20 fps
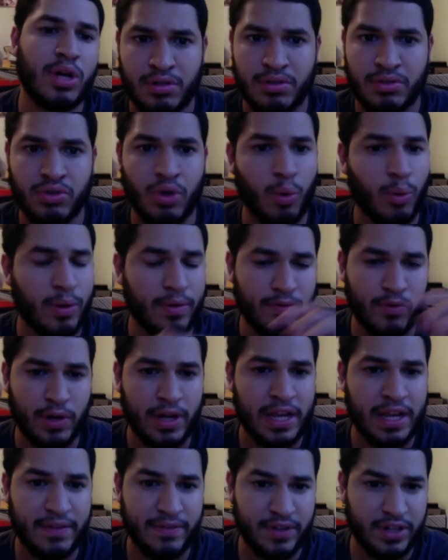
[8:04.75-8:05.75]
So
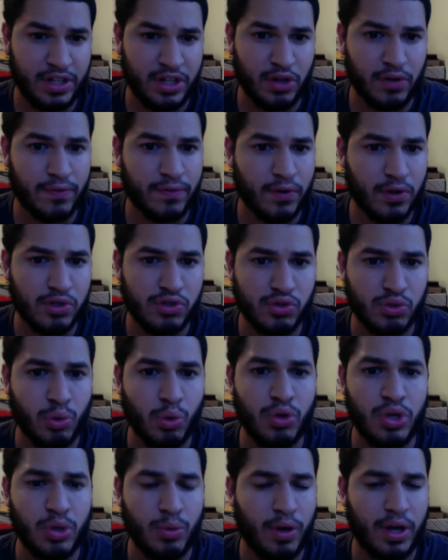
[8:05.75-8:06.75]
if in your first
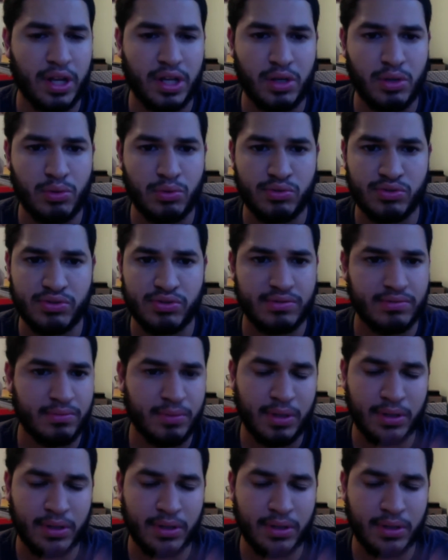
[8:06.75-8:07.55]
duel you want to use,